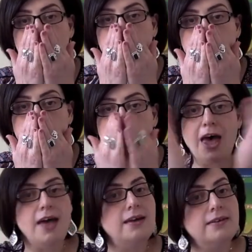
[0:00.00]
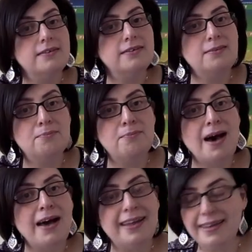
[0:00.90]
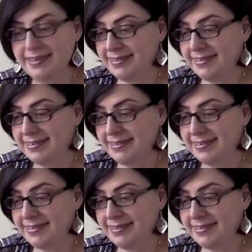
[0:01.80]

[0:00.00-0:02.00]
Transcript: Mwah. Bye.